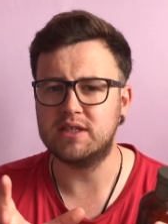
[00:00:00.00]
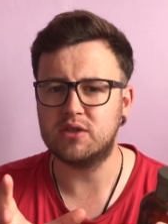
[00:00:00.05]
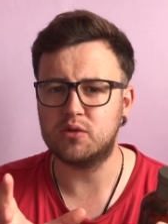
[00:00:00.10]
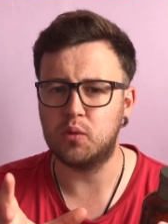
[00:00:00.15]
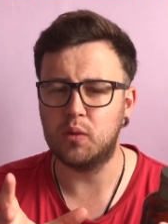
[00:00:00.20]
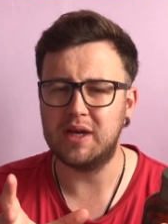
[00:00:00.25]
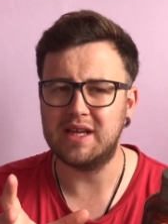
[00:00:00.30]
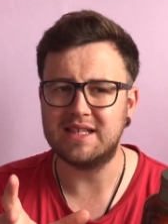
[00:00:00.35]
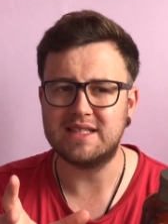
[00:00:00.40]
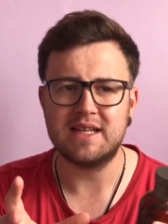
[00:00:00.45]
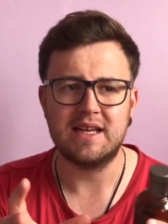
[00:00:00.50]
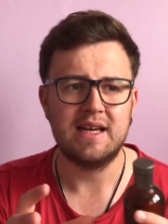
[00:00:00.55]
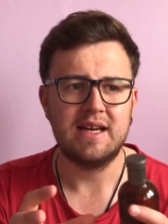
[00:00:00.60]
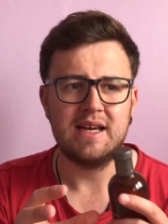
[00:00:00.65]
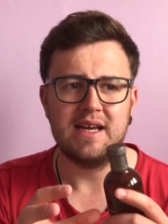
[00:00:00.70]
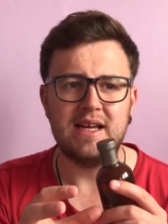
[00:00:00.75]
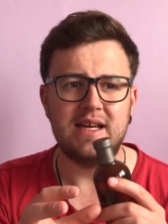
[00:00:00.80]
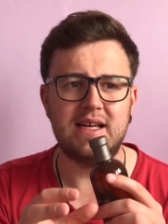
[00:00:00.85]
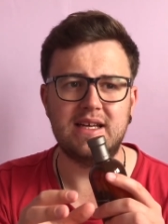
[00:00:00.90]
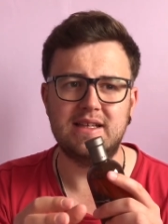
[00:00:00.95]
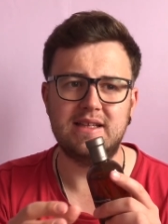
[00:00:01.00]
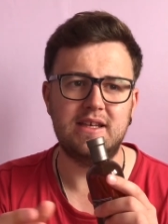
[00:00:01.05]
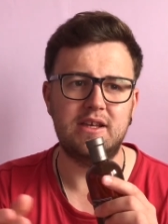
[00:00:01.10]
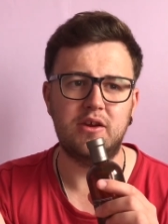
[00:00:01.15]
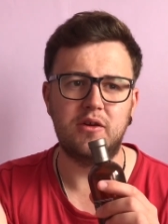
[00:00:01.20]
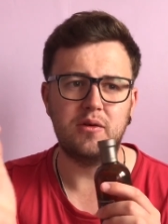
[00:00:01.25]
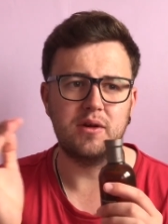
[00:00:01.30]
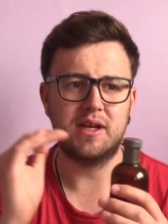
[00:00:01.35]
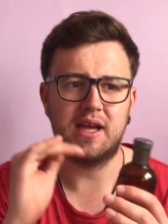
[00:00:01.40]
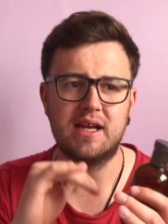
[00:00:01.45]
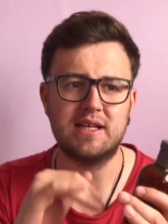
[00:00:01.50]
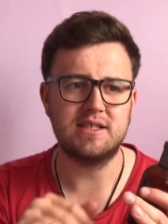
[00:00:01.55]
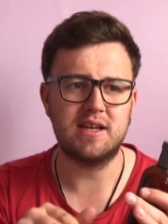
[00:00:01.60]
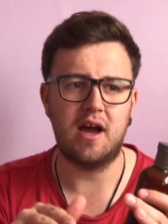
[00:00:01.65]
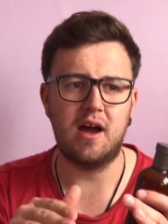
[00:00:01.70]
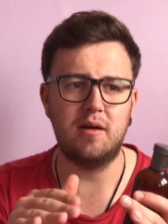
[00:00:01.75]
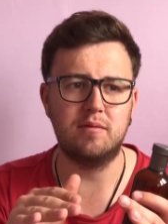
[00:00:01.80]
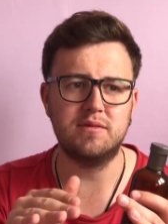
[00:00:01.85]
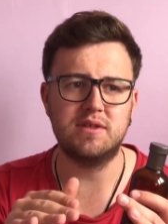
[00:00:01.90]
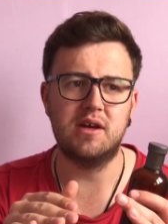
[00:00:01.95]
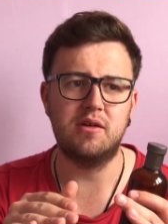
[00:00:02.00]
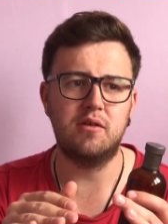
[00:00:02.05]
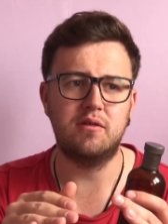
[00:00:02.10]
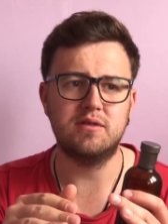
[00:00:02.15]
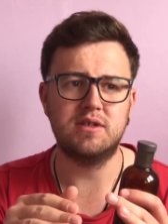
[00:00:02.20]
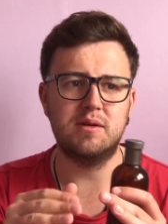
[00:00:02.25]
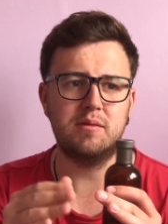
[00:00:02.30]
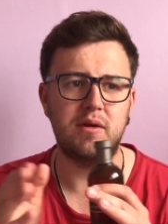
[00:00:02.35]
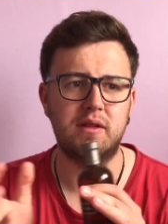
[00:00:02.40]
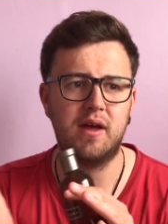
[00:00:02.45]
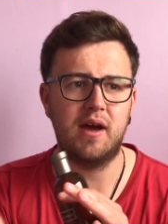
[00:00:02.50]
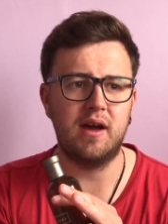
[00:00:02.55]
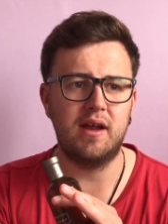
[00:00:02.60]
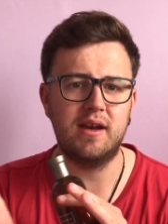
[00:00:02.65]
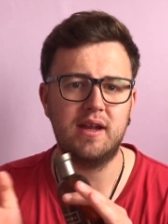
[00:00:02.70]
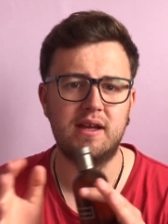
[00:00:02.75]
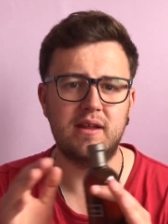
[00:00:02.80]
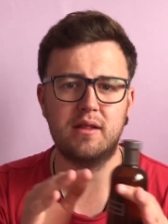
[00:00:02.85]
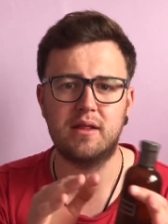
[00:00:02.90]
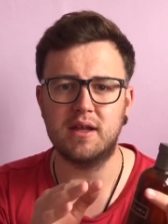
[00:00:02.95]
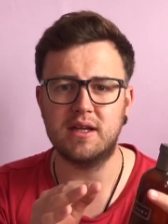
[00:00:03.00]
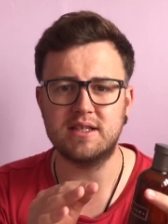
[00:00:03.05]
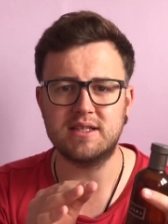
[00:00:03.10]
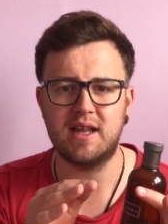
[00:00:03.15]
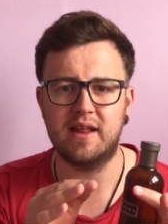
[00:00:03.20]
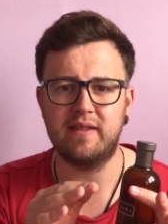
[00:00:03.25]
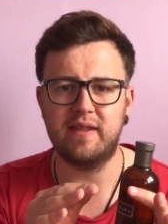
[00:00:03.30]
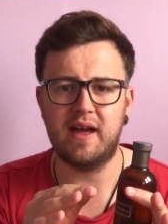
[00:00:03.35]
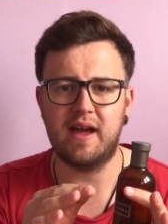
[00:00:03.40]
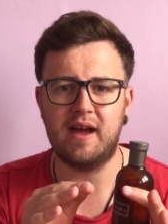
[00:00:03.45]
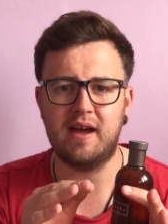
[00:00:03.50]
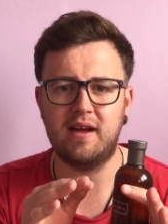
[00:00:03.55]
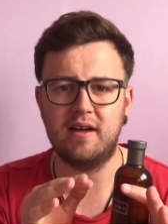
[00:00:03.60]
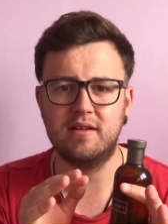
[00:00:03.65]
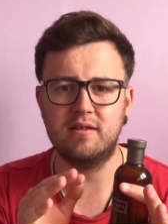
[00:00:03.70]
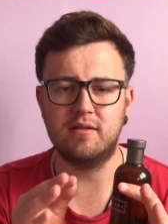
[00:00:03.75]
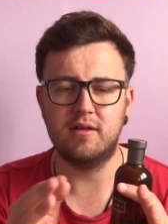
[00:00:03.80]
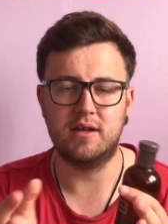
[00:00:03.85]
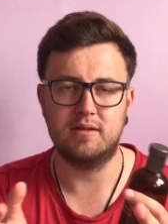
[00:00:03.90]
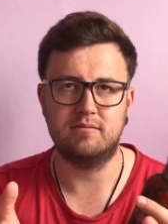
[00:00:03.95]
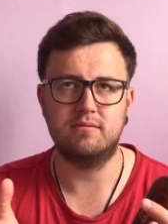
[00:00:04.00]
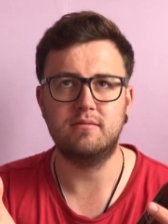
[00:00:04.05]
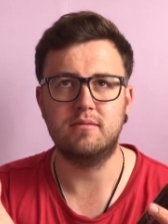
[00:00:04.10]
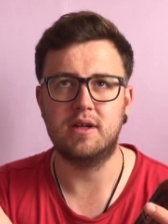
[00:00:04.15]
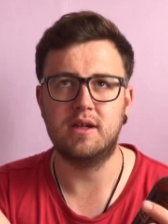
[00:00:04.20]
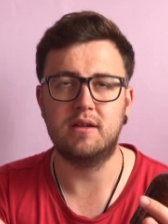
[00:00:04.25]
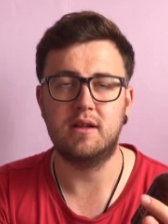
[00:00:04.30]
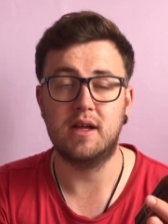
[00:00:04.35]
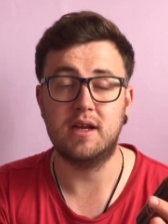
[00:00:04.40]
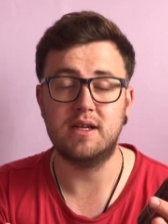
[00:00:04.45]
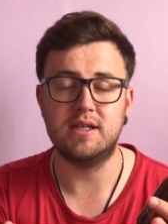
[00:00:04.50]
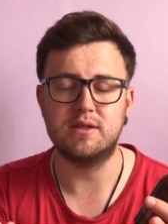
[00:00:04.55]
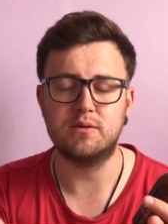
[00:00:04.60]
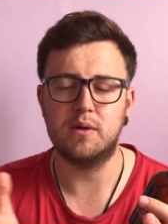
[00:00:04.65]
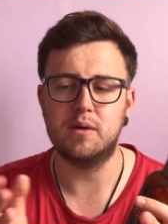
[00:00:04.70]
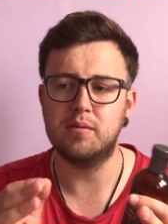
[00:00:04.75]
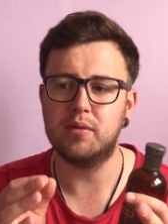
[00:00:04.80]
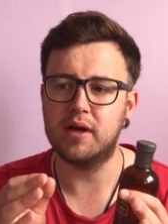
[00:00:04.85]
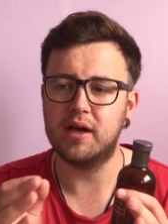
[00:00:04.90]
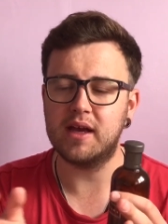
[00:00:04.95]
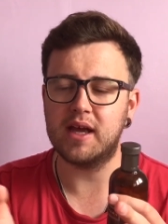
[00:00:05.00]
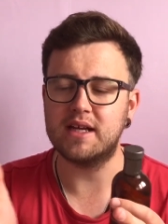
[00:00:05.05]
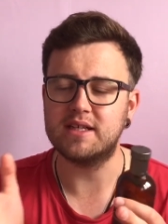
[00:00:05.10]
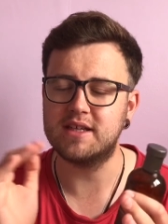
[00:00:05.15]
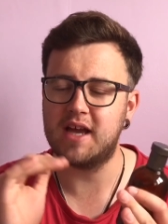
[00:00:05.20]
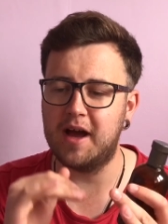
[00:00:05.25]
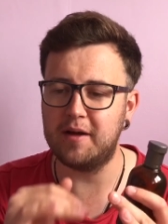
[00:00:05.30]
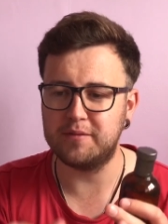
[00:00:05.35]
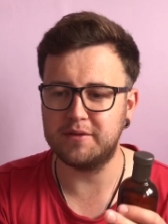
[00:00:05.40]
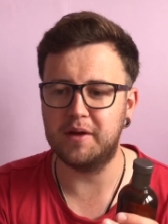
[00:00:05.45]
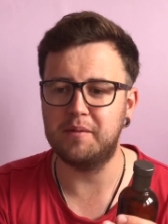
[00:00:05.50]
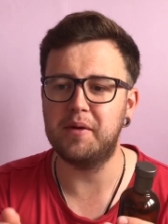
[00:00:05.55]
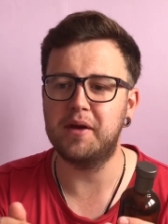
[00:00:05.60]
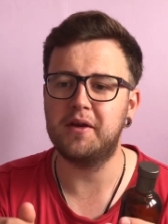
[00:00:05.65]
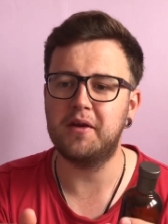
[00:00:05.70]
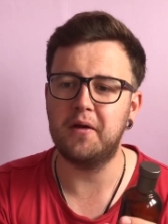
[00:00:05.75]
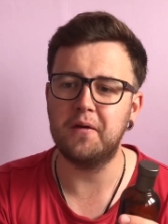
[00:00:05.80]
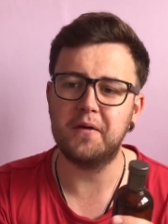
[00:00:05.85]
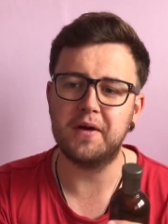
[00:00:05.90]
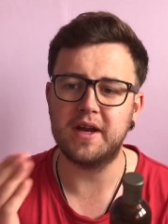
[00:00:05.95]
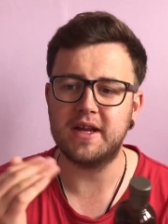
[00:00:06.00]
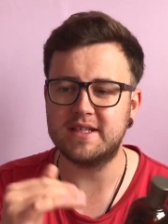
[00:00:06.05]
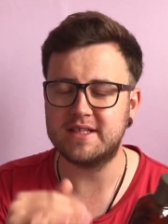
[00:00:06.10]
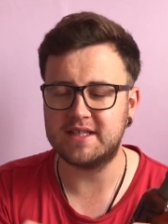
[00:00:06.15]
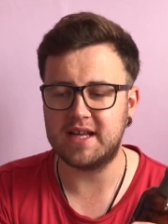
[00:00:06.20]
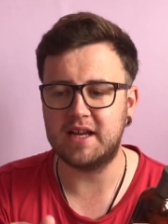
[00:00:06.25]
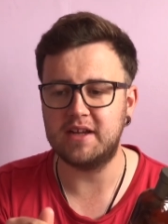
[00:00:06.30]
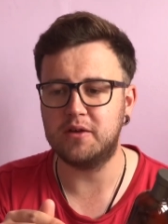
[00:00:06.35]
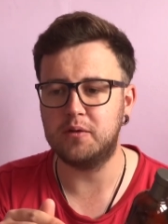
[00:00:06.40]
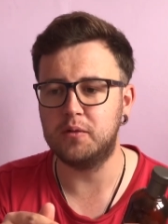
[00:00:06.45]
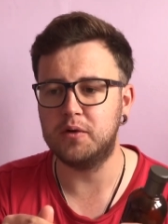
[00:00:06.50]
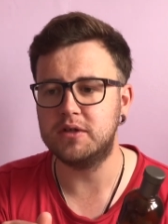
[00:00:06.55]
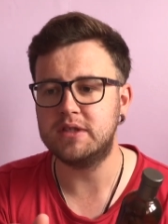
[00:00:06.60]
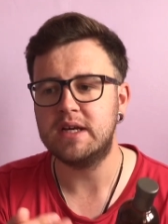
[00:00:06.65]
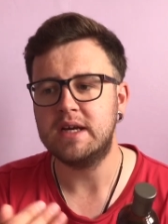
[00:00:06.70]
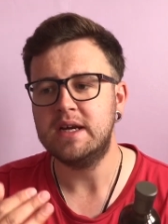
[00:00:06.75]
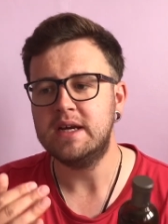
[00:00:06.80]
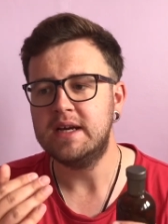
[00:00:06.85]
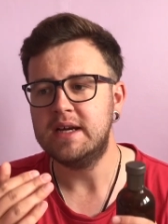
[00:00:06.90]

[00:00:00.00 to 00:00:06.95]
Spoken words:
sweet. You know, it gets calmed down obviously by the honey and things like that, and well, honey's sweet, but it gets calmed down by coconut and sandalwood.